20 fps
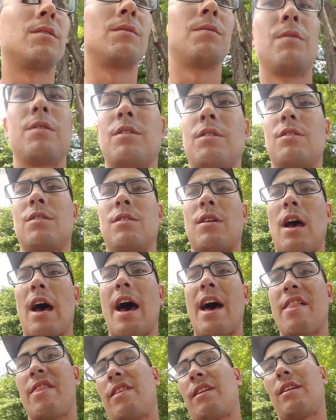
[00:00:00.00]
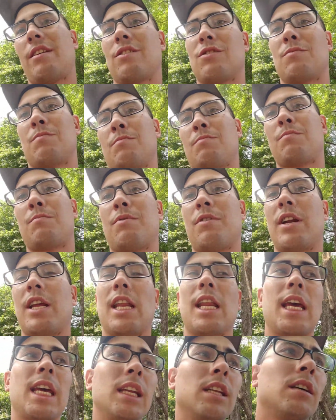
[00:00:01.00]
which I think is
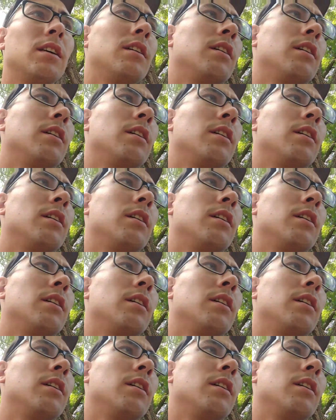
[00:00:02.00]
pretty neat.